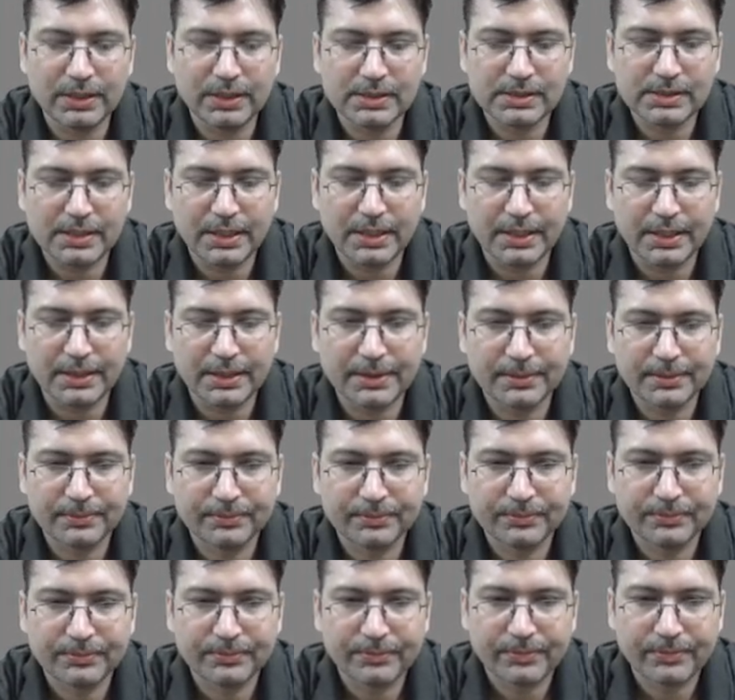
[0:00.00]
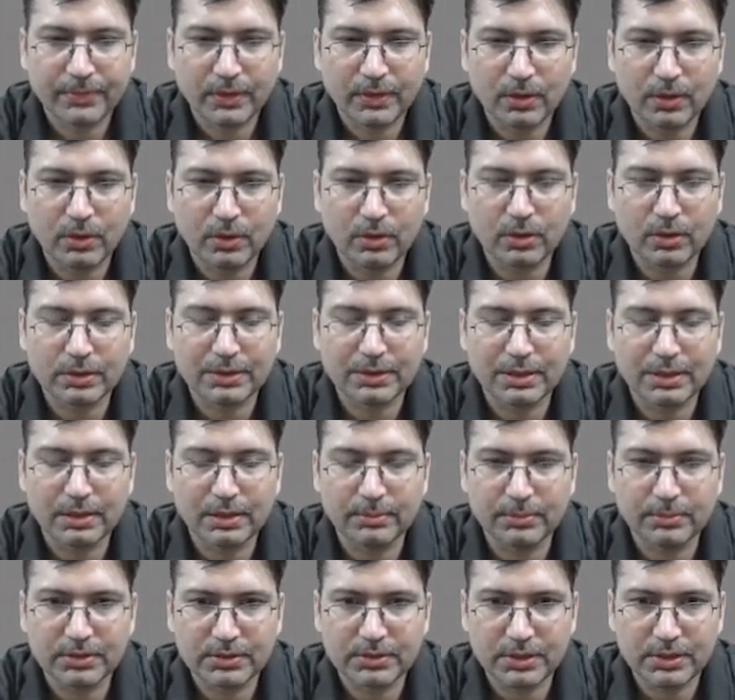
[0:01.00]
set octal
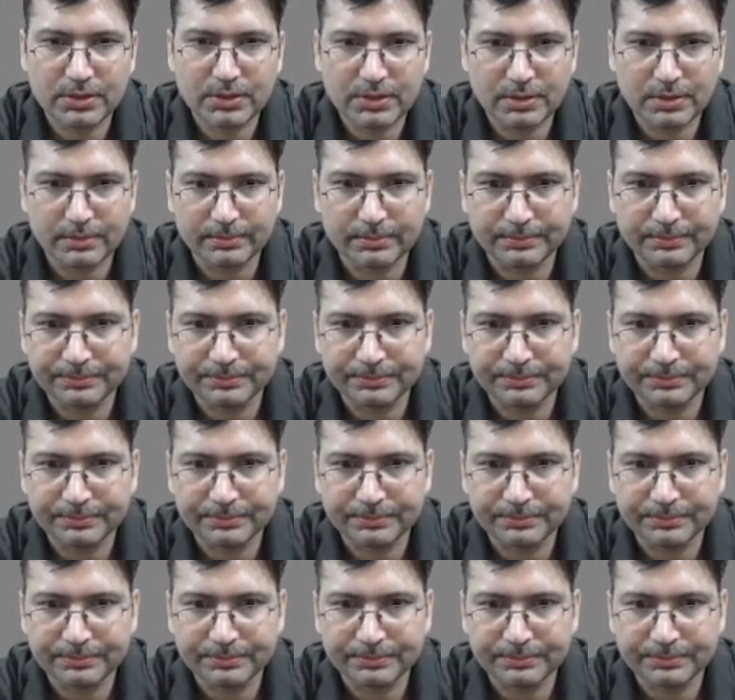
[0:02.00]
number system.